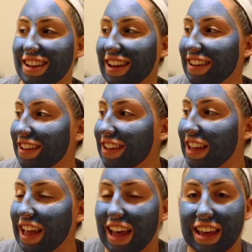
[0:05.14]
Day.
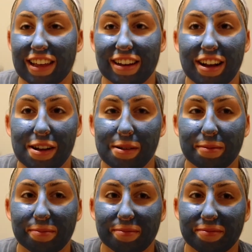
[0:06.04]
And
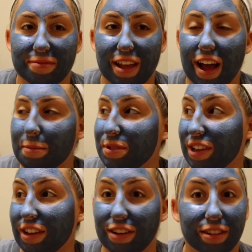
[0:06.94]
I'm
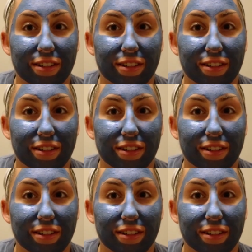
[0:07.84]
single.